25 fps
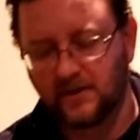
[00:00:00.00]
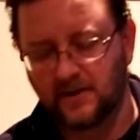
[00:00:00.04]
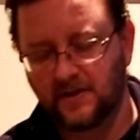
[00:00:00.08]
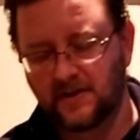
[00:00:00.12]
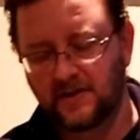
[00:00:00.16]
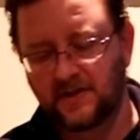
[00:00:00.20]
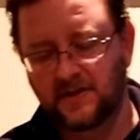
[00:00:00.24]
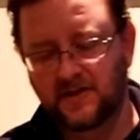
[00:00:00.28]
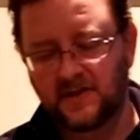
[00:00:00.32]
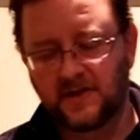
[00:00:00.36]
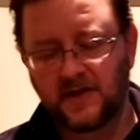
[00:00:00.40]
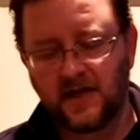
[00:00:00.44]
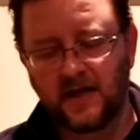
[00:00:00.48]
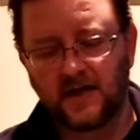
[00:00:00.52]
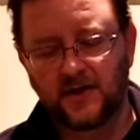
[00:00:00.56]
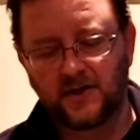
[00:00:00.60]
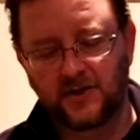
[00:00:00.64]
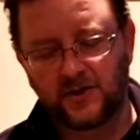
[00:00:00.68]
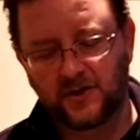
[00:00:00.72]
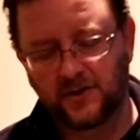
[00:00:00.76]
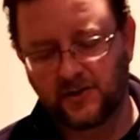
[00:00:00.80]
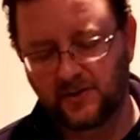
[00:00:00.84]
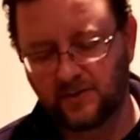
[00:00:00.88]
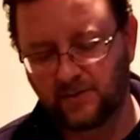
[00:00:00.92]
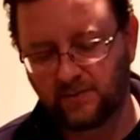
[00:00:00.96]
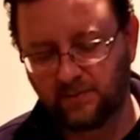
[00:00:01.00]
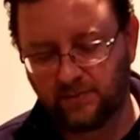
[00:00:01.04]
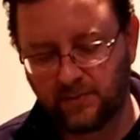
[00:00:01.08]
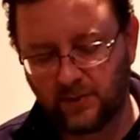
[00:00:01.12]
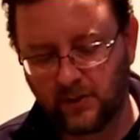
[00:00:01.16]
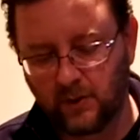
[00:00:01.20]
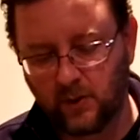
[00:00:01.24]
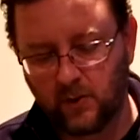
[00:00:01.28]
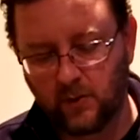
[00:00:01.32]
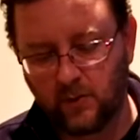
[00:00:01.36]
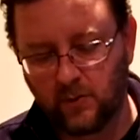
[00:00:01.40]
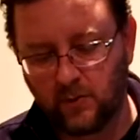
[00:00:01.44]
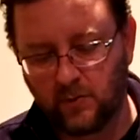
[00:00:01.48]
CH
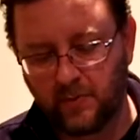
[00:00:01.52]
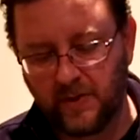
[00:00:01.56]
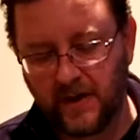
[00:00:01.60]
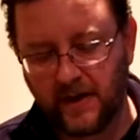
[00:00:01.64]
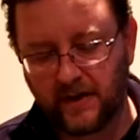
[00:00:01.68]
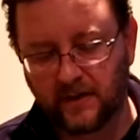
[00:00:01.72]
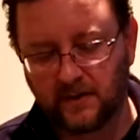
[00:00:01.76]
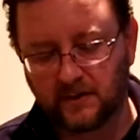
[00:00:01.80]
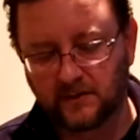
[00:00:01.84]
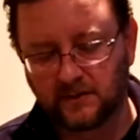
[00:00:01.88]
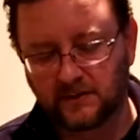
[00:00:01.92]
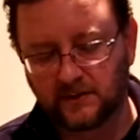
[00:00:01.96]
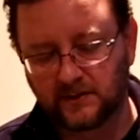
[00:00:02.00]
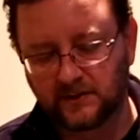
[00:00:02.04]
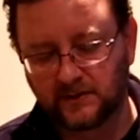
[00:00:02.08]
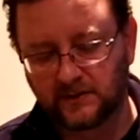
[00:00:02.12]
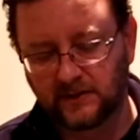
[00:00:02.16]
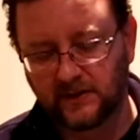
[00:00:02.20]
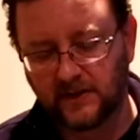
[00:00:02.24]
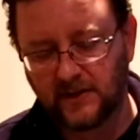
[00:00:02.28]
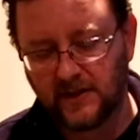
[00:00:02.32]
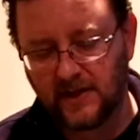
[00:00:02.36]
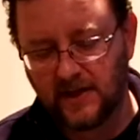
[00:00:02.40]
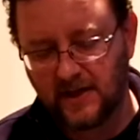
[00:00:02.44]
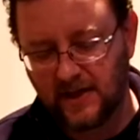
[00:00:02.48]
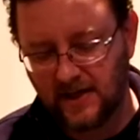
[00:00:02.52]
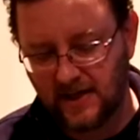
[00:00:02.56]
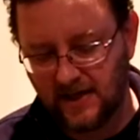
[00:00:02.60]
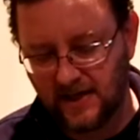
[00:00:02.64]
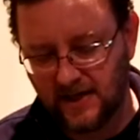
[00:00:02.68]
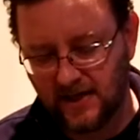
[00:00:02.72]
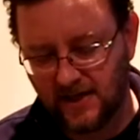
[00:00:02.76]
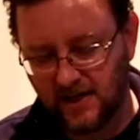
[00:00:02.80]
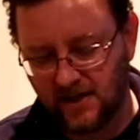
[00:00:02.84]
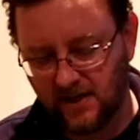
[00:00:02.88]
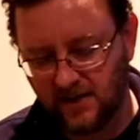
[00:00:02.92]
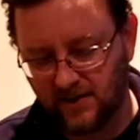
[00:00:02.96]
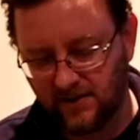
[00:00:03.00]
Pro pedals.
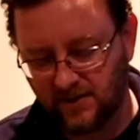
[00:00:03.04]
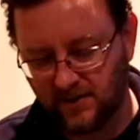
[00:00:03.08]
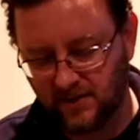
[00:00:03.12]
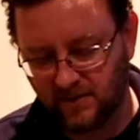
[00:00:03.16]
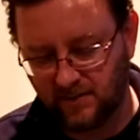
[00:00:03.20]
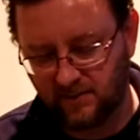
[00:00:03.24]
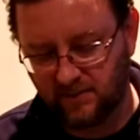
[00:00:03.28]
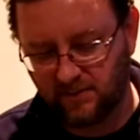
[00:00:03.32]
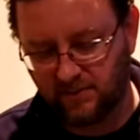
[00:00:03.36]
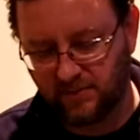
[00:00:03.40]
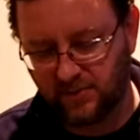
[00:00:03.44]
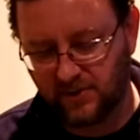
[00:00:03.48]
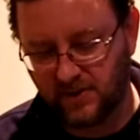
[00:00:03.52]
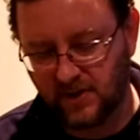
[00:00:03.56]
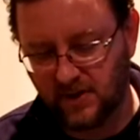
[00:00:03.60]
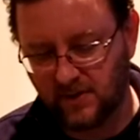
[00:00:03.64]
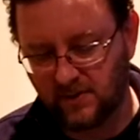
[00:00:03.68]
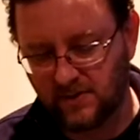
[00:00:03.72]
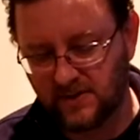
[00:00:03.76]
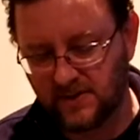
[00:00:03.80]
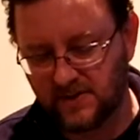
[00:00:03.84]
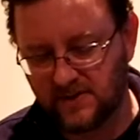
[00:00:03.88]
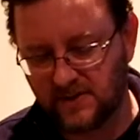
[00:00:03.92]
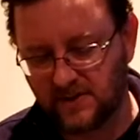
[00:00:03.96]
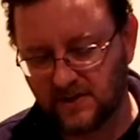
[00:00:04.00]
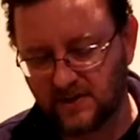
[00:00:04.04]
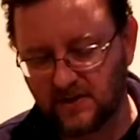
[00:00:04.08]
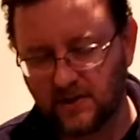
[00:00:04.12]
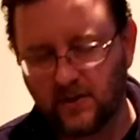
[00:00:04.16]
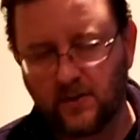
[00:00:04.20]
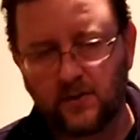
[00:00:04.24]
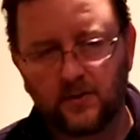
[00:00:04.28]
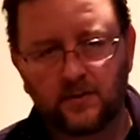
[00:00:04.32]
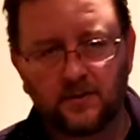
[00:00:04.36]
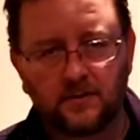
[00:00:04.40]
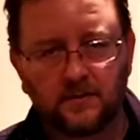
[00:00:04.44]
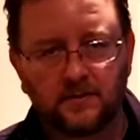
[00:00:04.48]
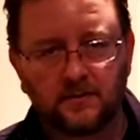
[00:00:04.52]
The Pro is a
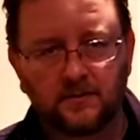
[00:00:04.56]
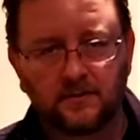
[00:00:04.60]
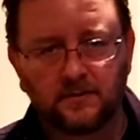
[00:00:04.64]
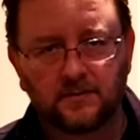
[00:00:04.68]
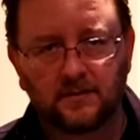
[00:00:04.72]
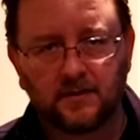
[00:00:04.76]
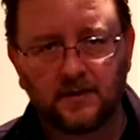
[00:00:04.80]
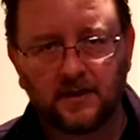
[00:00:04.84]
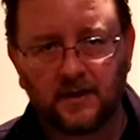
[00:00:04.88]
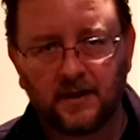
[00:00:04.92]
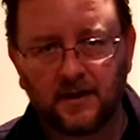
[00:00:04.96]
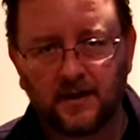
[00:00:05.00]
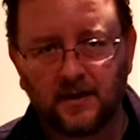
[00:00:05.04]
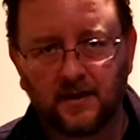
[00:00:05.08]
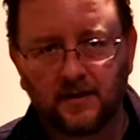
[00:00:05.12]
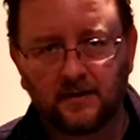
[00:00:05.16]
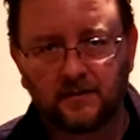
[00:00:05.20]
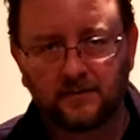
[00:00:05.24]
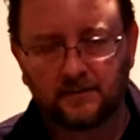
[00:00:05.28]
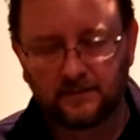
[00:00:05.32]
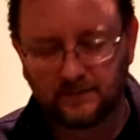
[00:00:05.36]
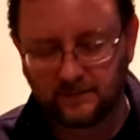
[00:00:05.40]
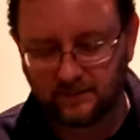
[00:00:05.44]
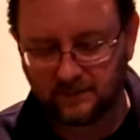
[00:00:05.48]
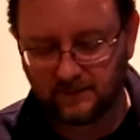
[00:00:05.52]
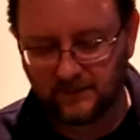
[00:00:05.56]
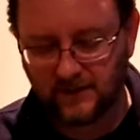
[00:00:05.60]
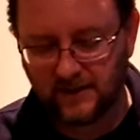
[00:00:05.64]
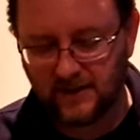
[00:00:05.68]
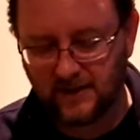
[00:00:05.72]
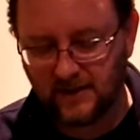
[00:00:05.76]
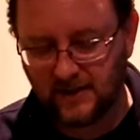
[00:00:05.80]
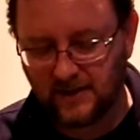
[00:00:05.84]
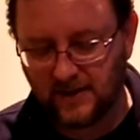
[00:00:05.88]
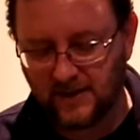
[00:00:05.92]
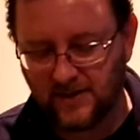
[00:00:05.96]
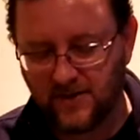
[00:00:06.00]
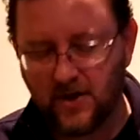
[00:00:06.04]
total
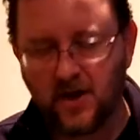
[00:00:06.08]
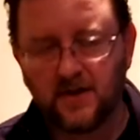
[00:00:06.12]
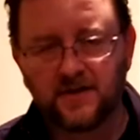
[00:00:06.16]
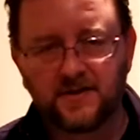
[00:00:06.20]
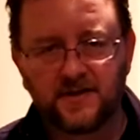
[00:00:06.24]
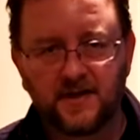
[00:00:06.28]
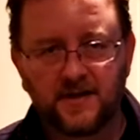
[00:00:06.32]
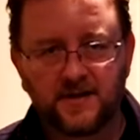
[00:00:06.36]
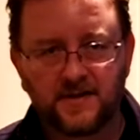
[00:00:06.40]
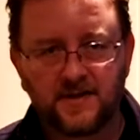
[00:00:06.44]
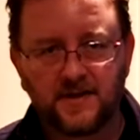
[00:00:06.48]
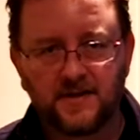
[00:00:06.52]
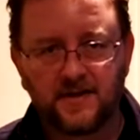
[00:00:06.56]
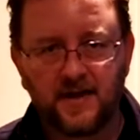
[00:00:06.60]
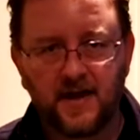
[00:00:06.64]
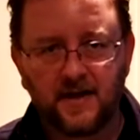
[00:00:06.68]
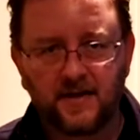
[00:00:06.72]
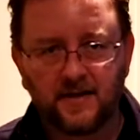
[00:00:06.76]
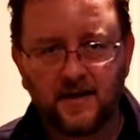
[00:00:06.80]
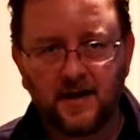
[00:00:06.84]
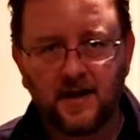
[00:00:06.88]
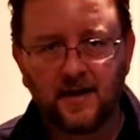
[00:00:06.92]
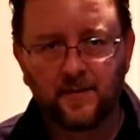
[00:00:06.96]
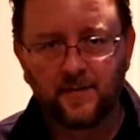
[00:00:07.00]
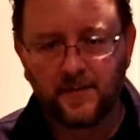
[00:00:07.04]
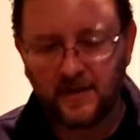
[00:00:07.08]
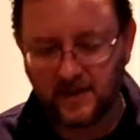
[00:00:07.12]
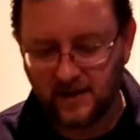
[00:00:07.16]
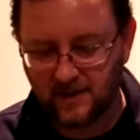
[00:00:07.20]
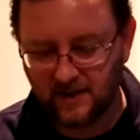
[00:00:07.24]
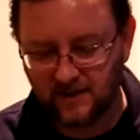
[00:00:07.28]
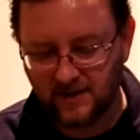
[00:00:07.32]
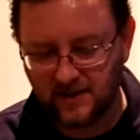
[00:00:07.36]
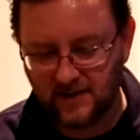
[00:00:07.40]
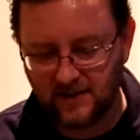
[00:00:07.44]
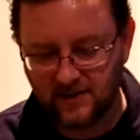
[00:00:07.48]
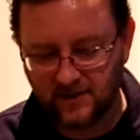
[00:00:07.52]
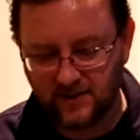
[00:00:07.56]
nonsense in that name.
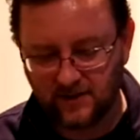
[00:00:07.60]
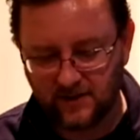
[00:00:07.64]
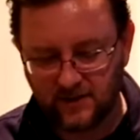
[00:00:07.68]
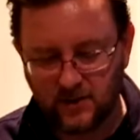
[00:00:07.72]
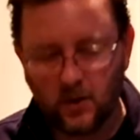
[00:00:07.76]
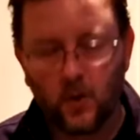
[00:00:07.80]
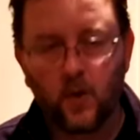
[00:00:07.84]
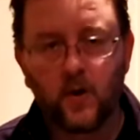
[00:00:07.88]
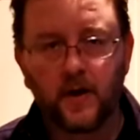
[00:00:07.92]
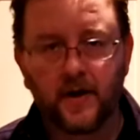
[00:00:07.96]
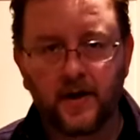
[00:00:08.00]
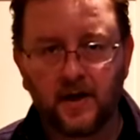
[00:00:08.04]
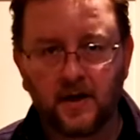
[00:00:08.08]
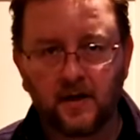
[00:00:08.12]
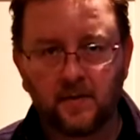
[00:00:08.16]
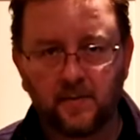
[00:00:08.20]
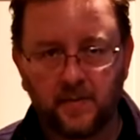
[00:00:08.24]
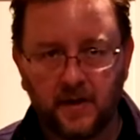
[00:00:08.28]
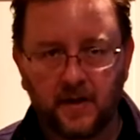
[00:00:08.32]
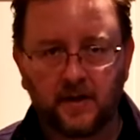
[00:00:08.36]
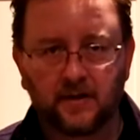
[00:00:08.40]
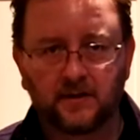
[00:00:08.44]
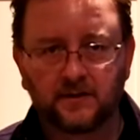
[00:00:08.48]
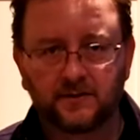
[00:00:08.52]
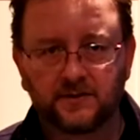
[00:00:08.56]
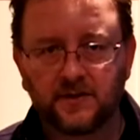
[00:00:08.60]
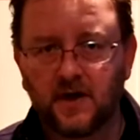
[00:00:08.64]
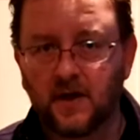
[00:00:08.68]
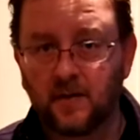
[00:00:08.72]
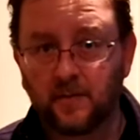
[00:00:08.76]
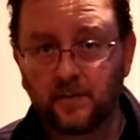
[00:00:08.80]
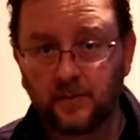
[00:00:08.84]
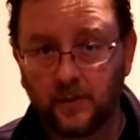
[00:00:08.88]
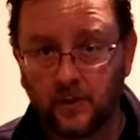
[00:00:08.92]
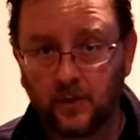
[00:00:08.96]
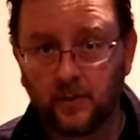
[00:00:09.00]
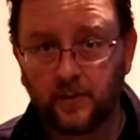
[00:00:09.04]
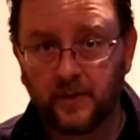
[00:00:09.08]
These are toy pedals,
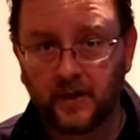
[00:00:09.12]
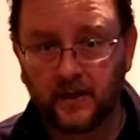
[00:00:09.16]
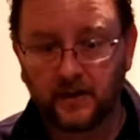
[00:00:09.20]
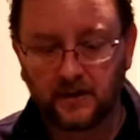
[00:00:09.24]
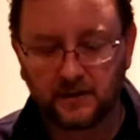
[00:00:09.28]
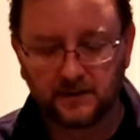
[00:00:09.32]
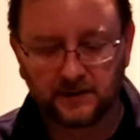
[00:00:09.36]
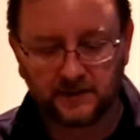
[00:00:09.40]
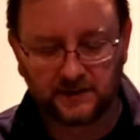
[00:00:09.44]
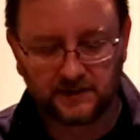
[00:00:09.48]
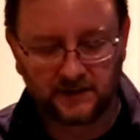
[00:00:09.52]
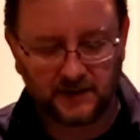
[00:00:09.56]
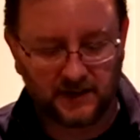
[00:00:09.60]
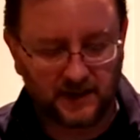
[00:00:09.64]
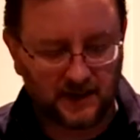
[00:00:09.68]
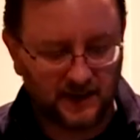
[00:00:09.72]
not Pro pedals.